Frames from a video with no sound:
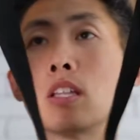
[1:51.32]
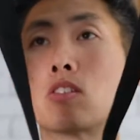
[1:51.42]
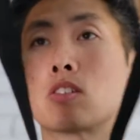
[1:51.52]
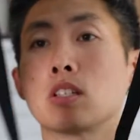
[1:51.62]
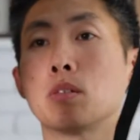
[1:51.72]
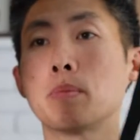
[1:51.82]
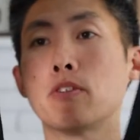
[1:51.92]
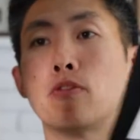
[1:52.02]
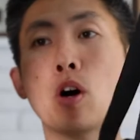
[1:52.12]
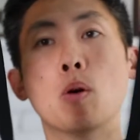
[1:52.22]
There's a little bit
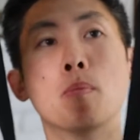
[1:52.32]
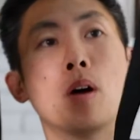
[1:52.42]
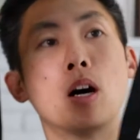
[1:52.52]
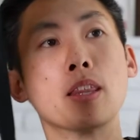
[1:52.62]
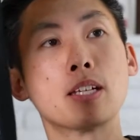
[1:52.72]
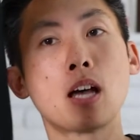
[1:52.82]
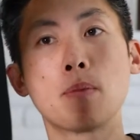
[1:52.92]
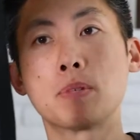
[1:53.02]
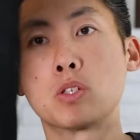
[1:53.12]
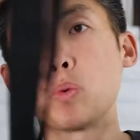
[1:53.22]
of foam on the
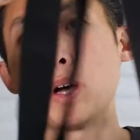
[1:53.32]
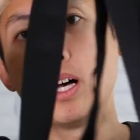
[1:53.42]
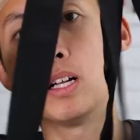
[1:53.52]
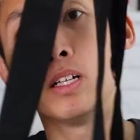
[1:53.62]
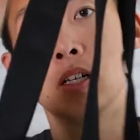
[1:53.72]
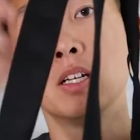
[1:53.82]
tops as well.